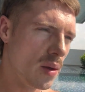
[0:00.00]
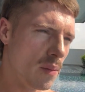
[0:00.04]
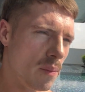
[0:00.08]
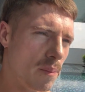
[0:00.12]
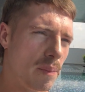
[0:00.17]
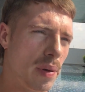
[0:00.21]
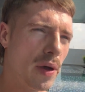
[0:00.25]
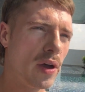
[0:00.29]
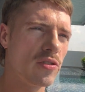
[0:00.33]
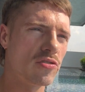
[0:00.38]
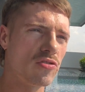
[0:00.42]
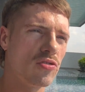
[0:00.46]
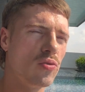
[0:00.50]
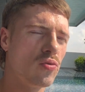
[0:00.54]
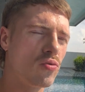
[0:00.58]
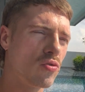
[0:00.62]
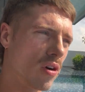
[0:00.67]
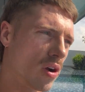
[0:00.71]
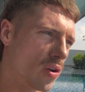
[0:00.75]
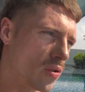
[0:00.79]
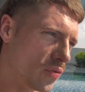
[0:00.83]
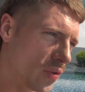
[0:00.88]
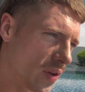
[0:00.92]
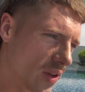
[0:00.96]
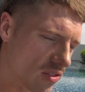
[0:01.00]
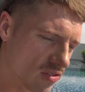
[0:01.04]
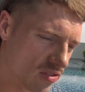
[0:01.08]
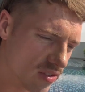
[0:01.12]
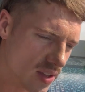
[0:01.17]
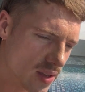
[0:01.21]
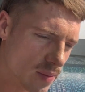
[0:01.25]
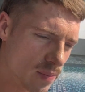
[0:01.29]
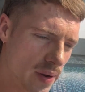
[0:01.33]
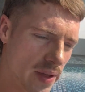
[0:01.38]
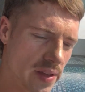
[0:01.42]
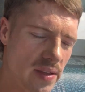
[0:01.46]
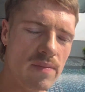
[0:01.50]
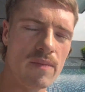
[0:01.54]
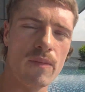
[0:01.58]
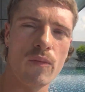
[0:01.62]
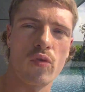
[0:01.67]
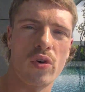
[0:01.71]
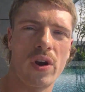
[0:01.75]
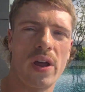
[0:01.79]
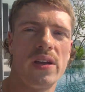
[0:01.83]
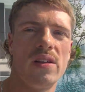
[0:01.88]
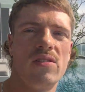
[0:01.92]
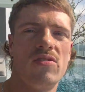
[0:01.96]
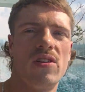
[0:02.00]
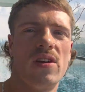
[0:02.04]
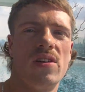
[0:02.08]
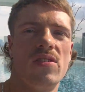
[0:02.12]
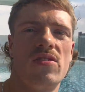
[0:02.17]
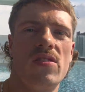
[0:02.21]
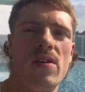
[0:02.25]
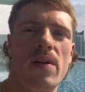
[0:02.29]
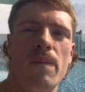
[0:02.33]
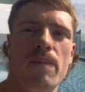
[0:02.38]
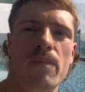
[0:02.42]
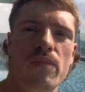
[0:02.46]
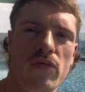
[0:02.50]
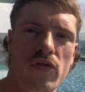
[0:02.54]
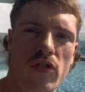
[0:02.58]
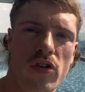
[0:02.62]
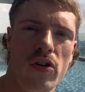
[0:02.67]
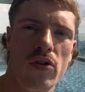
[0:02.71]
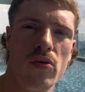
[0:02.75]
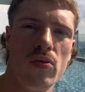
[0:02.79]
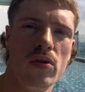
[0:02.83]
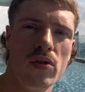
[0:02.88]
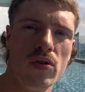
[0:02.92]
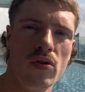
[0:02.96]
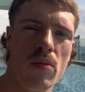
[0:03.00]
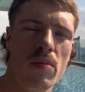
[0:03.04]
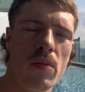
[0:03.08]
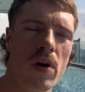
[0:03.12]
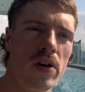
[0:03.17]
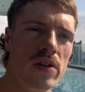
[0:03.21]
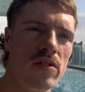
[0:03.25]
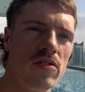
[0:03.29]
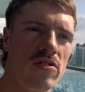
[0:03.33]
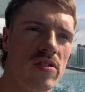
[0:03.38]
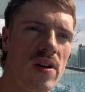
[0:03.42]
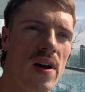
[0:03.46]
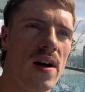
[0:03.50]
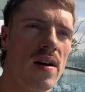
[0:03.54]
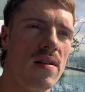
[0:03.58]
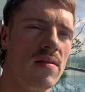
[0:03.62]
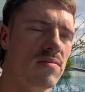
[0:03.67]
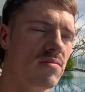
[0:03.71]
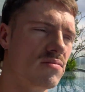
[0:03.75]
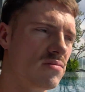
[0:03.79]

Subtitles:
Personal growth is deeply related to your mindset.